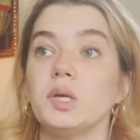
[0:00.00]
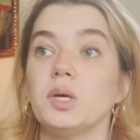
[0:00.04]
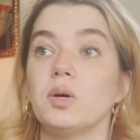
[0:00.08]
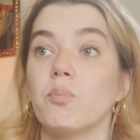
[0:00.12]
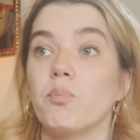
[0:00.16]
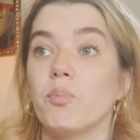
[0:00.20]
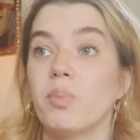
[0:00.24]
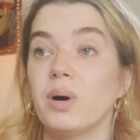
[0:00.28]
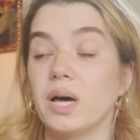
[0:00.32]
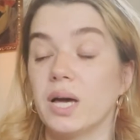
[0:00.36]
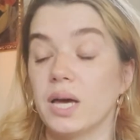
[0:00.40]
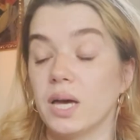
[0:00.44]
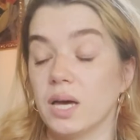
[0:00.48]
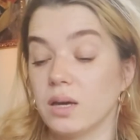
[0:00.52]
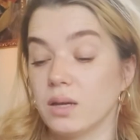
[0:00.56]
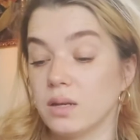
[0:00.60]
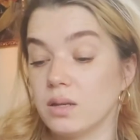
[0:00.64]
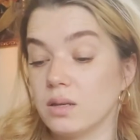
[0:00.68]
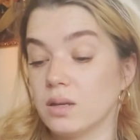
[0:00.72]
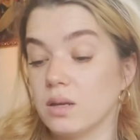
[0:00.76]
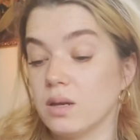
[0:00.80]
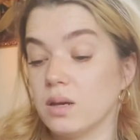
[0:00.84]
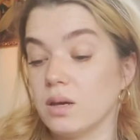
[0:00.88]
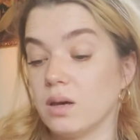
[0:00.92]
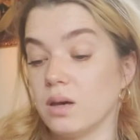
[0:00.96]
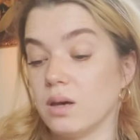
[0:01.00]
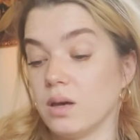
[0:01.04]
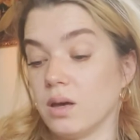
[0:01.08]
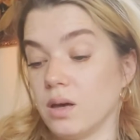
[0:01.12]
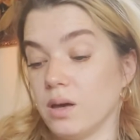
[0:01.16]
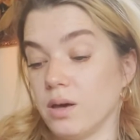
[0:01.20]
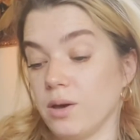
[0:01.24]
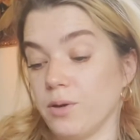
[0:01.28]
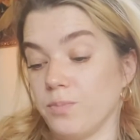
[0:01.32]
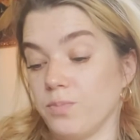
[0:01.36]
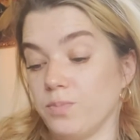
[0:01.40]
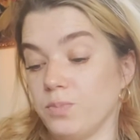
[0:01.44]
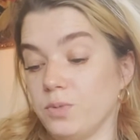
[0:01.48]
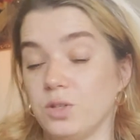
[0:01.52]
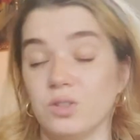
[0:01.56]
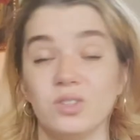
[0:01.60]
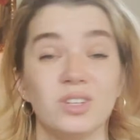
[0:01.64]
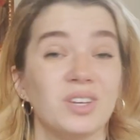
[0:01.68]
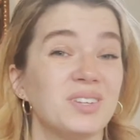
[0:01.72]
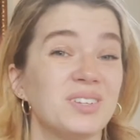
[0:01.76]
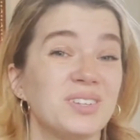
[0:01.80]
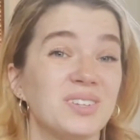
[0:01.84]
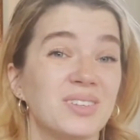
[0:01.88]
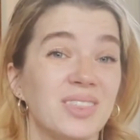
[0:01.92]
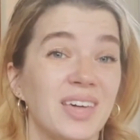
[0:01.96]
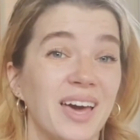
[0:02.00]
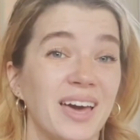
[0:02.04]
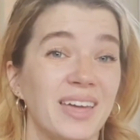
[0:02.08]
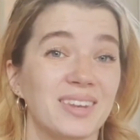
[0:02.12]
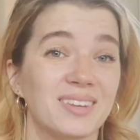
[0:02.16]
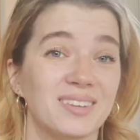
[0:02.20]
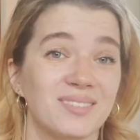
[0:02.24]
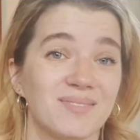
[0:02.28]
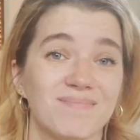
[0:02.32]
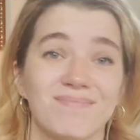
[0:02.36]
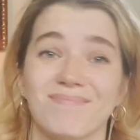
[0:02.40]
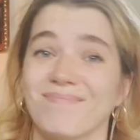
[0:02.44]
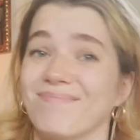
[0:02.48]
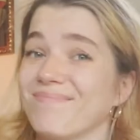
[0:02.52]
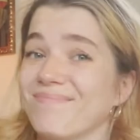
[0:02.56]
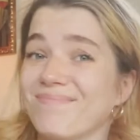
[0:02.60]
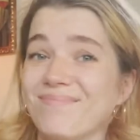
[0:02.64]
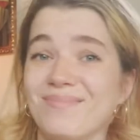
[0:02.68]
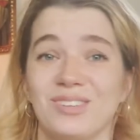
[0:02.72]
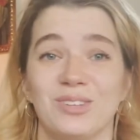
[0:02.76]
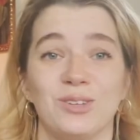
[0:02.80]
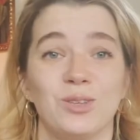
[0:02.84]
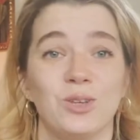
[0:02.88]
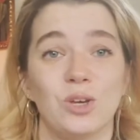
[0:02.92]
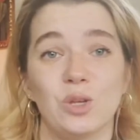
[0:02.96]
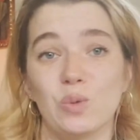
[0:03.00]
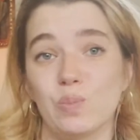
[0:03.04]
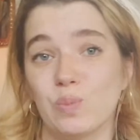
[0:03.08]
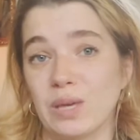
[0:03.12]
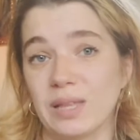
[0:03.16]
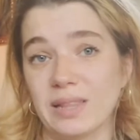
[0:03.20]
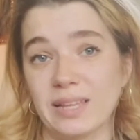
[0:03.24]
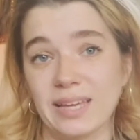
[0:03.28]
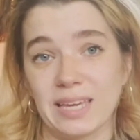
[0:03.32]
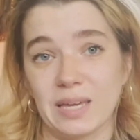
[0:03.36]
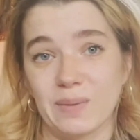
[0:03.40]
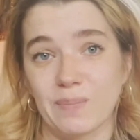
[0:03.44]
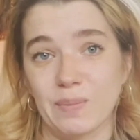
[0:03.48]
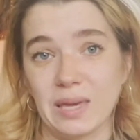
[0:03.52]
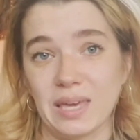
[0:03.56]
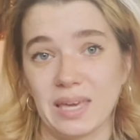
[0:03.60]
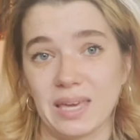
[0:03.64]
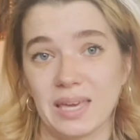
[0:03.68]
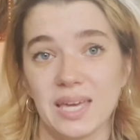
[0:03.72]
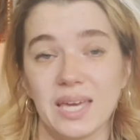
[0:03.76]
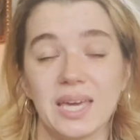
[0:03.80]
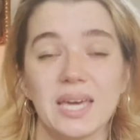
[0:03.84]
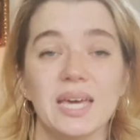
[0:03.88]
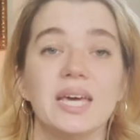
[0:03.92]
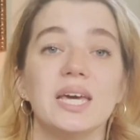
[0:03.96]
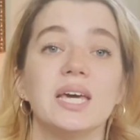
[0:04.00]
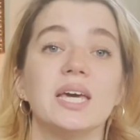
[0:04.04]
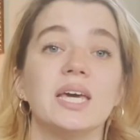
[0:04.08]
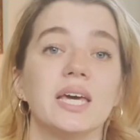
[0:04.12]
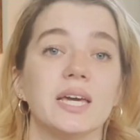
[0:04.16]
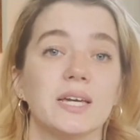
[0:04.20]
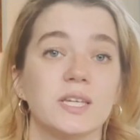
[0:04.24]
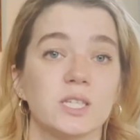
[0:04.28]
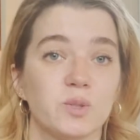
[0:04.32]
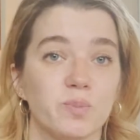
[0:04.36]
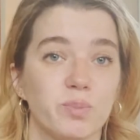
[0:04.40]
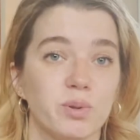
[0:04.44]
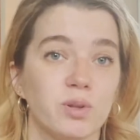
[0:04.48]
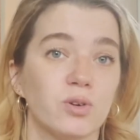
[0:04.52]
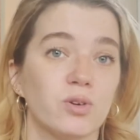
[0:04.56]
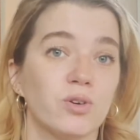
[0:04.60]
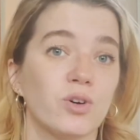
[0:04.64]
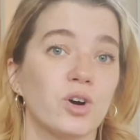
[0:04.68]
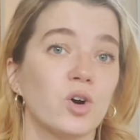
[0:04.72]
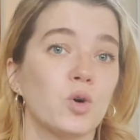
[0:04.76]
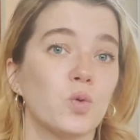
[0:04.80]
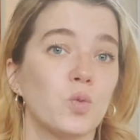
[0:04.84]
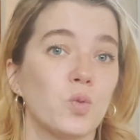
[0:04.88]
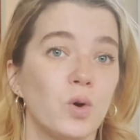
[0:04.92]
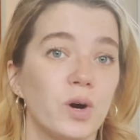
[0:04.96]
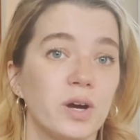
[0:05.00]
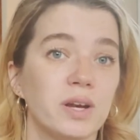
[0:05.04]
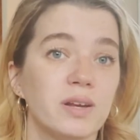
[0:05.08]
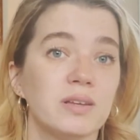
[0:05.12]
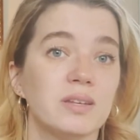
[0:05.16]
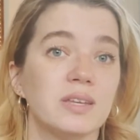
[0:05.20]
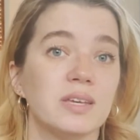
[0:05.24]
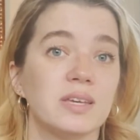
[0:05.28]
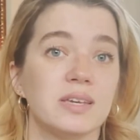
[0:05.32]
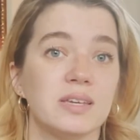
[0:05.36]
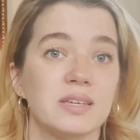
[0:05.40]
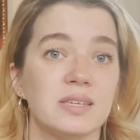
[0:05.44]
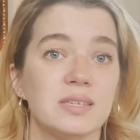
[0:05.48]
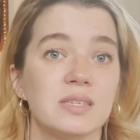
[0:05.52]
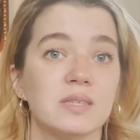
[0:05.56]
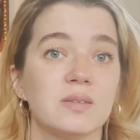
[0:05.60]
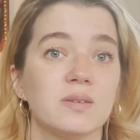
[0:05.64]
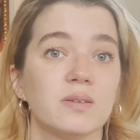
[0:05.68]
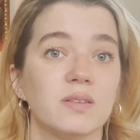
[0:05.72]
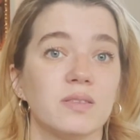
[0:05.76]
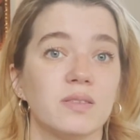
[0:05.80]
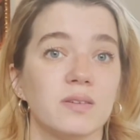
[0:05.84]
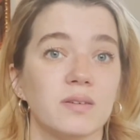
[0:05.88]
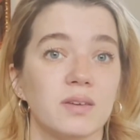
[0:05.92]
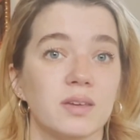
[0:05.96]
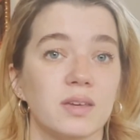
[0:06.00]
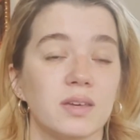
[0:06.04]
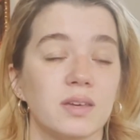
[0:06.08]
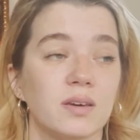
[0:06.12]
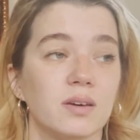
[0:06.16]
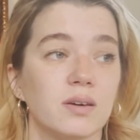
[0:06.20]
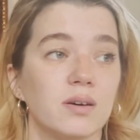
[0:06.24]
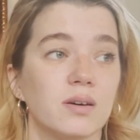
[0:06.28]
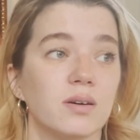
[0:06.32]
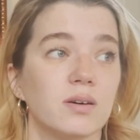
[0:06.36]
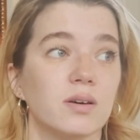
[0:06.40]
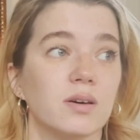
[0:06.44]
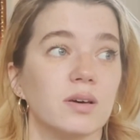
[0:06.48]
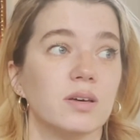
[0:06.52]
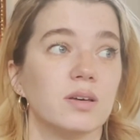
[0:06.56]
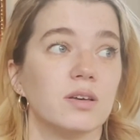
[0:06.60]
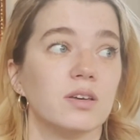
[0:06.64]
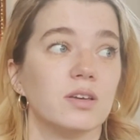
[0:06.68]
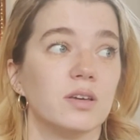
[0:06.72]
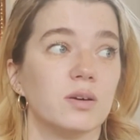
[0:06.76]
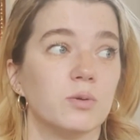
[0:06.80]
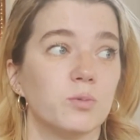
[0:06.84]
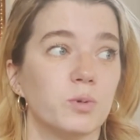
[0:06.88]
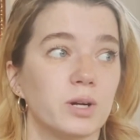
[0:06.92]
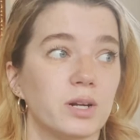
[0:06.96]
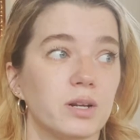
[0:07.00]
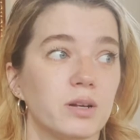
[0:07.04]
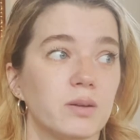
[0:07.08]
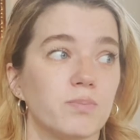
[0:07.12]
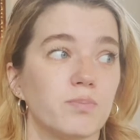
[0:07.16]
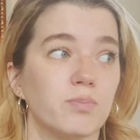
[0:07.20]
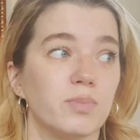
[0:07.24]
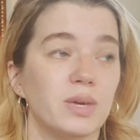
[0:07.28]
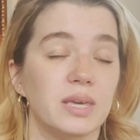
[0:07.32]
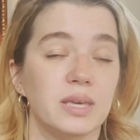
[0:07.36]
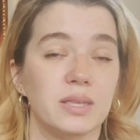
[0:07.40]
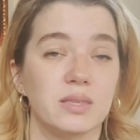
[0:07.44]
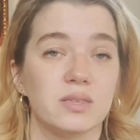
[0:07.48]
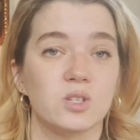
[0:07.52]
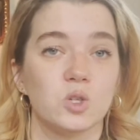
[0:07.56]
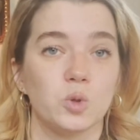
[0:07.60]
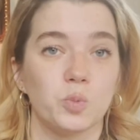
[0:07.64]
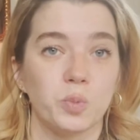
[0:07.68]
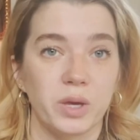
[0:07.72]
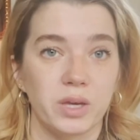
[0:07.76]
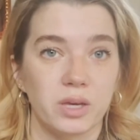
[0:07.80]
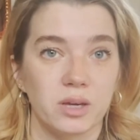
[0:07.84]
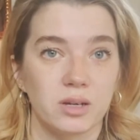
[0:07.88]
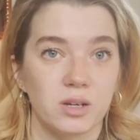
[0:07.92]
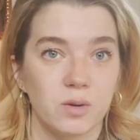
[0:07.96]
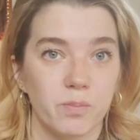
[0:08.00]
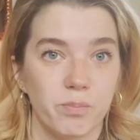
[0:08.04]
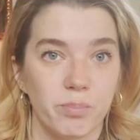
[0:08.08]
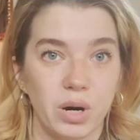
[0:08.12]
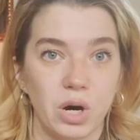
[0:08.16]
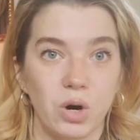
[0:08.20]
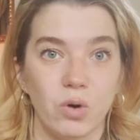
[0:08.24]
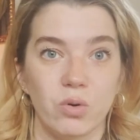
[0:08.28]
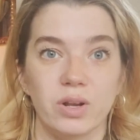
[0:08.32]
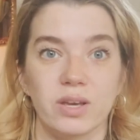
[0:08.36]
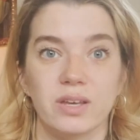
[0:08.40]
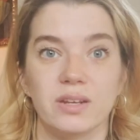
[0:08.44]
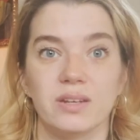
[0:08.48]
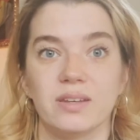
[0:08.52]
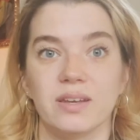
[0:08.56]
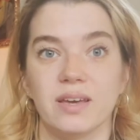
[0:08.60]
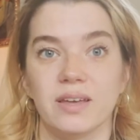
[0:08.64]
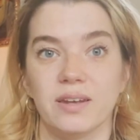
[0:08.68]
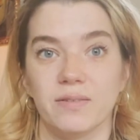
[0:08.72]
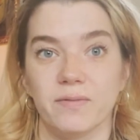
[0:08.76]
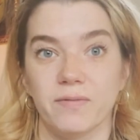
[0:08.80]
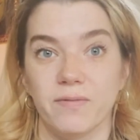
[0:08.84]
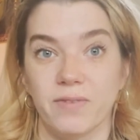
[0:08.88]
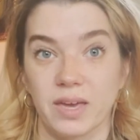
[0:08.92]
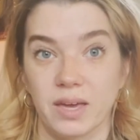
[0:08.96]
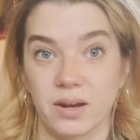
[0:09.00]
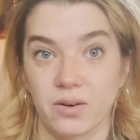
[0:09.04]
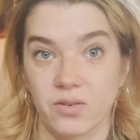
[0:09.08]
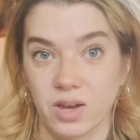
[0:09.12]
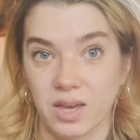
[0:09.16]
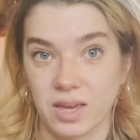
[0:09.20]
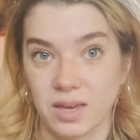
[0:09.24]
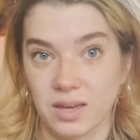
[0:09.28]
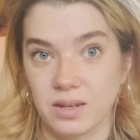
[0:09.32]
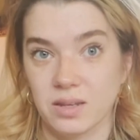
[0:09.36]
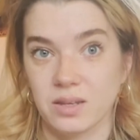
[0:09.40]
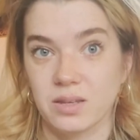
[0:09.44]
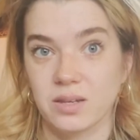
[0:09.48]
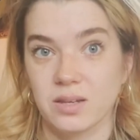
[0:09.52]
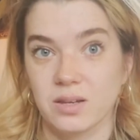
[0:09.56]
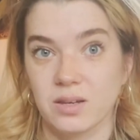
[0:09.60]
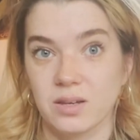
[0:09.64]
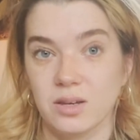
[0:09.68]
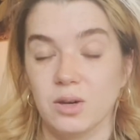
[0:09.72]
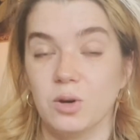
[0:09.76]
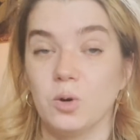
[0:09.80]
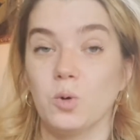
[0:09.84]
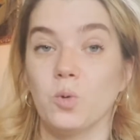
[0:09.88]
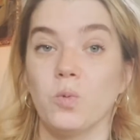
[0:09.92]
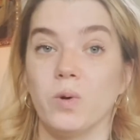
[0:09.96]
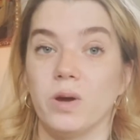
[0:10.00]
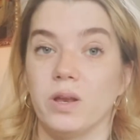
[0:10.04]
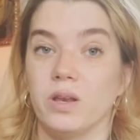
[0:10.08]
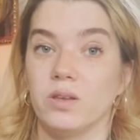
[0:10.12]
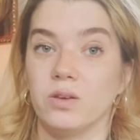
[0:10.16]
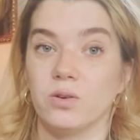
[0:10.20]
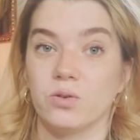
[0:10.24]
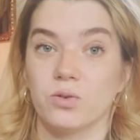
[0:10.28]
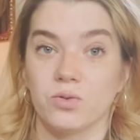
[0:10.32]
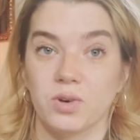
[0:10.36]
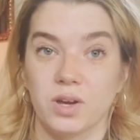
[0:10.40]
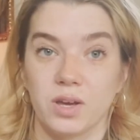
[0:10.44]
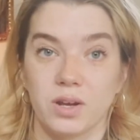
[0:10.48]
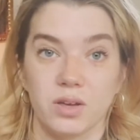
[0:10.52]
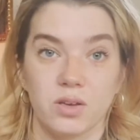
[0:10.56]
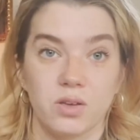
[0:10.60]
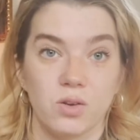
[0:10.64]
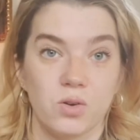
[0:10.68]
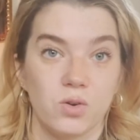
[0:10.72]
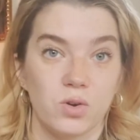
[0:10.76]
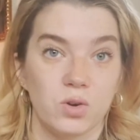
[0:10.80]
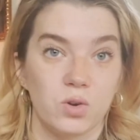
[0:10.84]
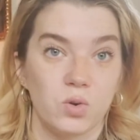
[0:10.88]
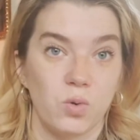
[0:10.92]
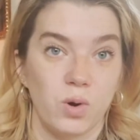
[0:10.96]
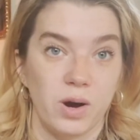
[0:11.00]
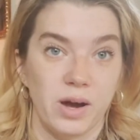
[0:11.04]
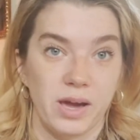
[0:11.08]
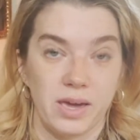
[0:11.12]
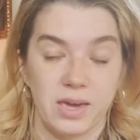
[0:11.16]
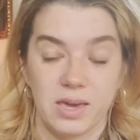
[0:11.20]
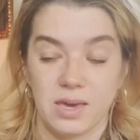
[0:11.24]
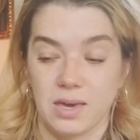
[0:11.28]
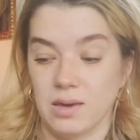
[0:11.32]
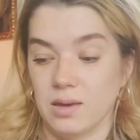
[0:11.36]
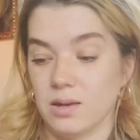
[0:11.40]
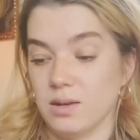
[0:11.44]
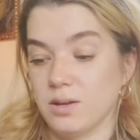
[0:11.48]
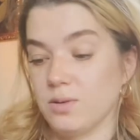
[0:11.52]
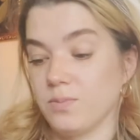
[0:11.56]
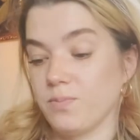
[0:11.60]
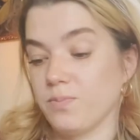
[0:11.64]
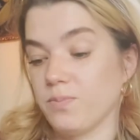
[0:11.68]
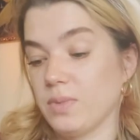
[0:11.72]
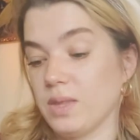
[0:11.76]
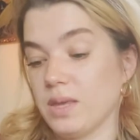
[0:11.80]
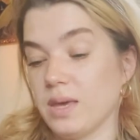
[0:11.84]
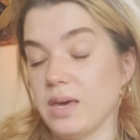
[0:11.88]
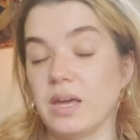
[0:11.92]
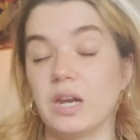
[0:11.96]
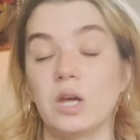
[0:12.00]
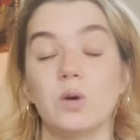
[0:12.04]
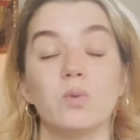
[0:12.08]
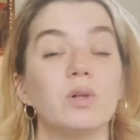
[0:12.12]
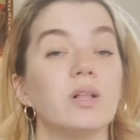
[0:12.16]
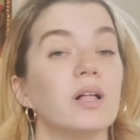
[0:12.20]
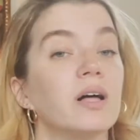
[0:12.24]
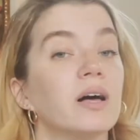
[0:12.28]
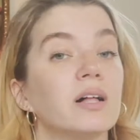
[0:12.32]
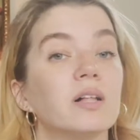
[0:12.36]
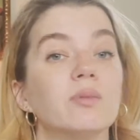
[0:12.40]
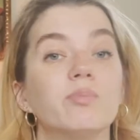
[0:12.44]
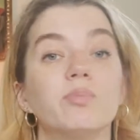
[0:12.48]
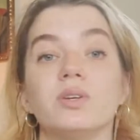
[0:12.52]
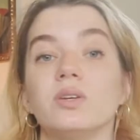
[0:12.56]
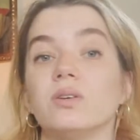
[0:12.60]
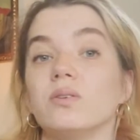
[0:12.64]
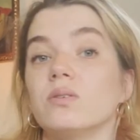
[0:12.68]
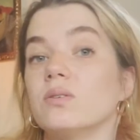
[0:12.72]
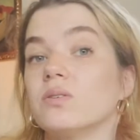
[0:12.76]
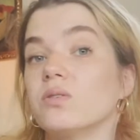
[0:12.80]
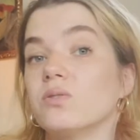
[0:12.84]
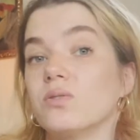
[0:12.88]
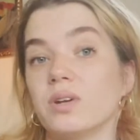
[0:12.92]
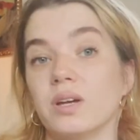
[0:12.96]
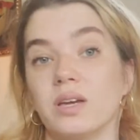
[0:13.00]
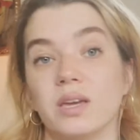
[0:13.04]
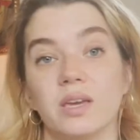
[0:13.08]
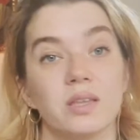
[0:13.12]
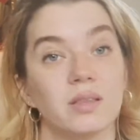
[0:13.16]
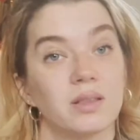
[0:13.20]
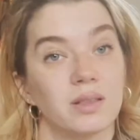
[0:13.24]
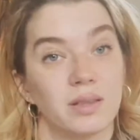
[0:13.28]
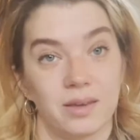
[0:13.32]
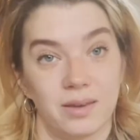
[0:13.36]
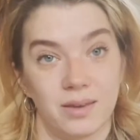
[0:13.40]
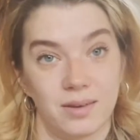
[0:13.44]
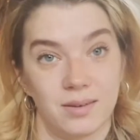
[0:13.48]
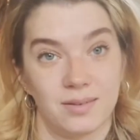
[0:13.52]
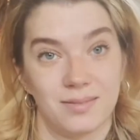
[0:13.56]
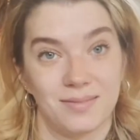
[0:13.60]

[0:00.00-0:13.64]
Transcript: But do not do that. Do not be like me. Explore what it is, what it means to make a component and a variant when you're creating your UI kit, and it will help you greatly.